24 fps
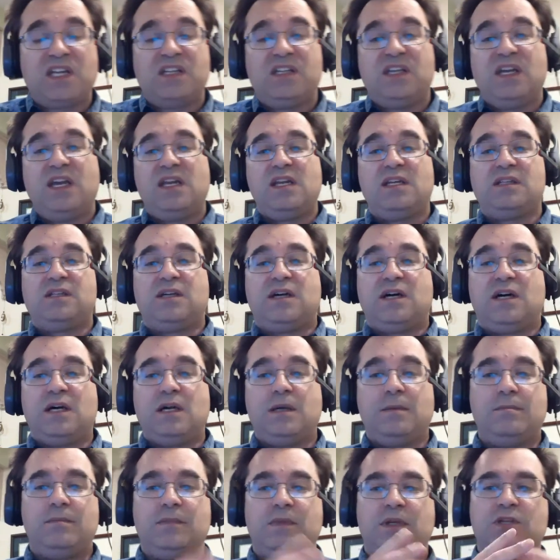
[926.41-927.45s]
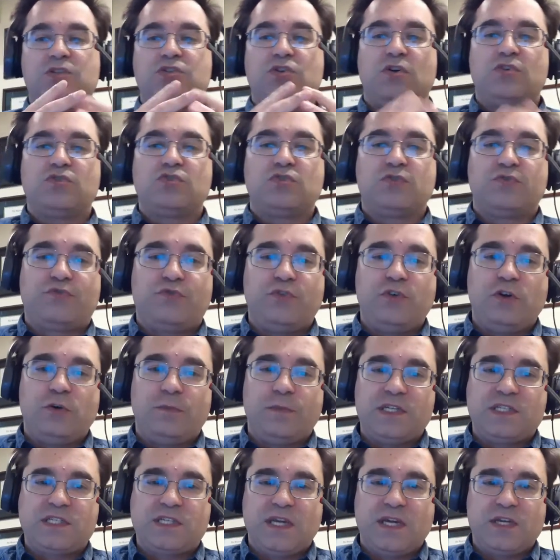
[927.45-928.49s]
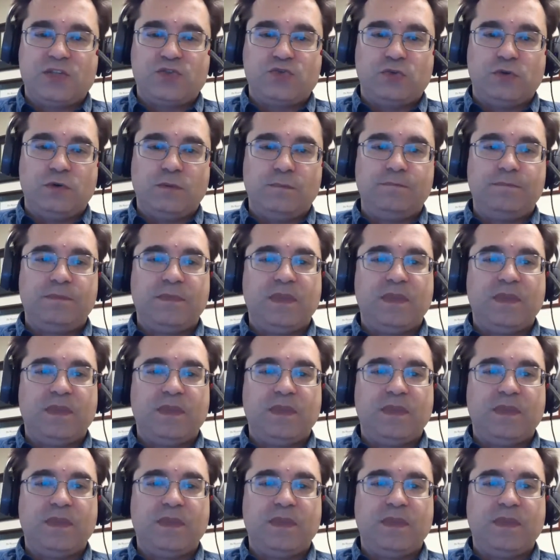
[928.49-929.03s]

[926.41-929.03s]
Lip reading: a day and a time that is also free on my schedule.